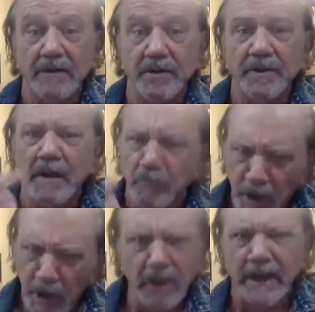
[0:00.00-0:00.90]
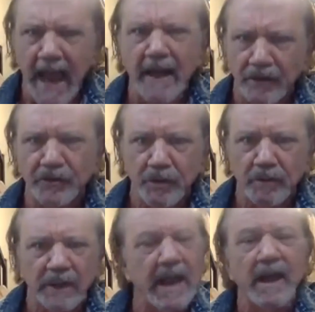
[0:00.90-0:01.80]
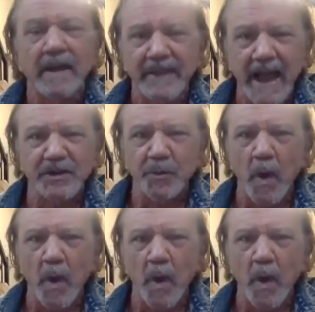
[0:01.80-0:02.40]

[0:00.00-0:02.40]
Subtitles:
So they really had a truly, that's